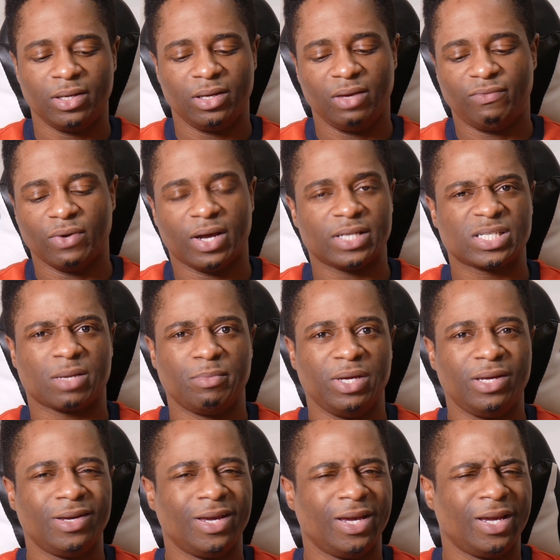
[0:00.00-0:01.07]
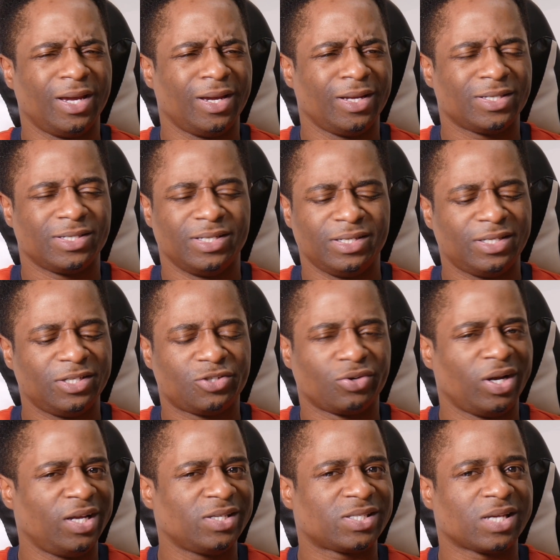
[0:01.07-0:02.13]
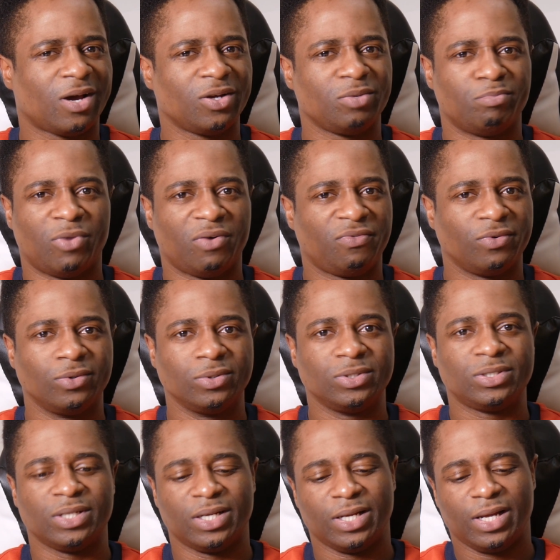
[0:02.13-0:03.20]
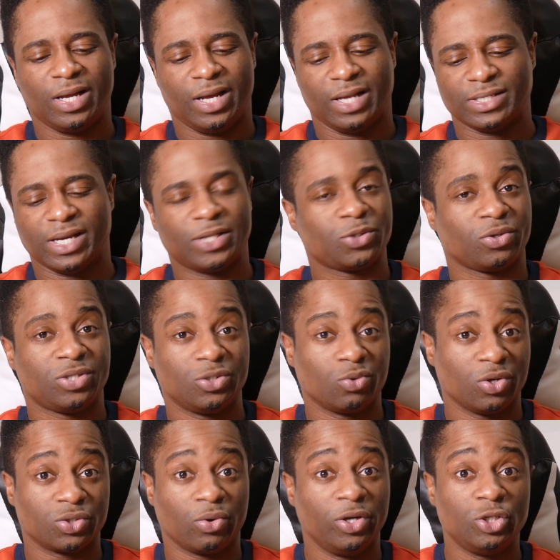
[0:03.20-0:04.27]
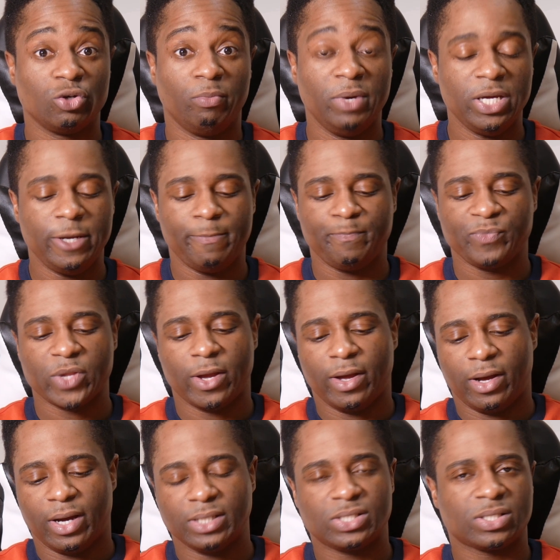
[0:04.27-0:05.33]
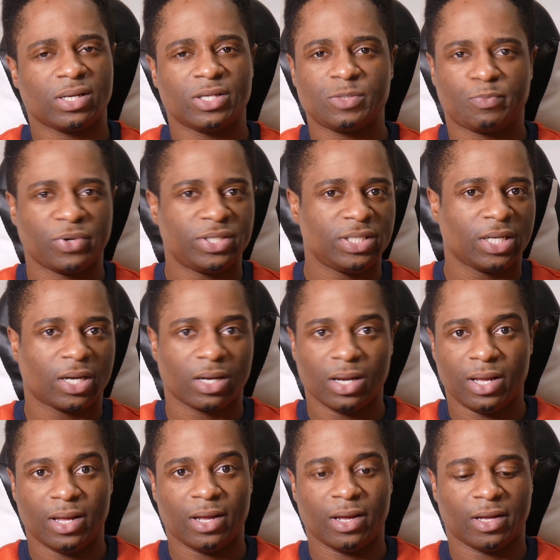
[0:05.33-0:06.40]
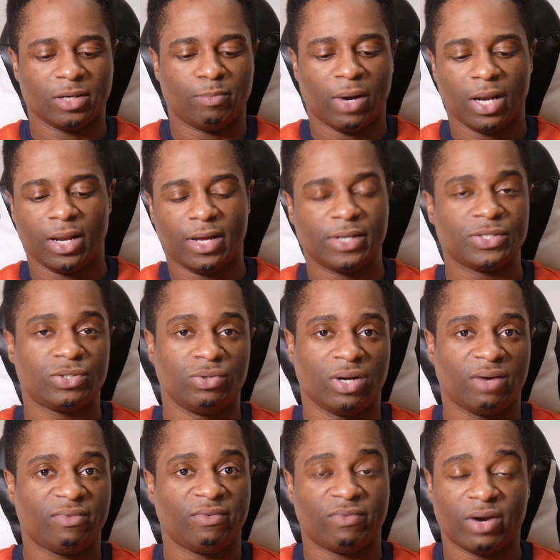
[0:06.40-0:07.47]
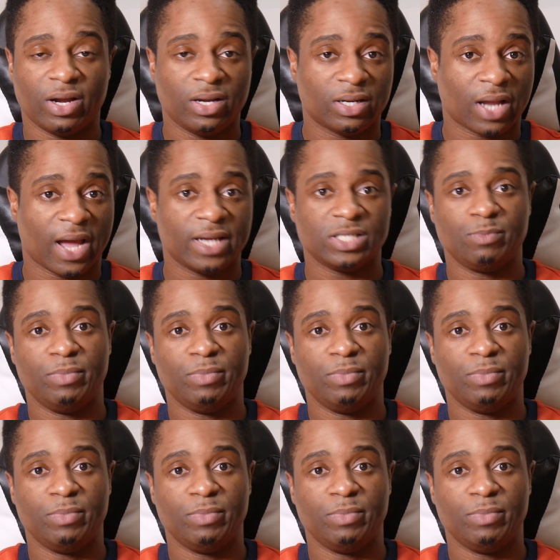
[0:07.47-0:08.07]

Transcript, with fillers: if you ask me. It didn't really sound muffled as I thought it was going to be. Uh, it sounds pretty clear and balanced. You have a very nice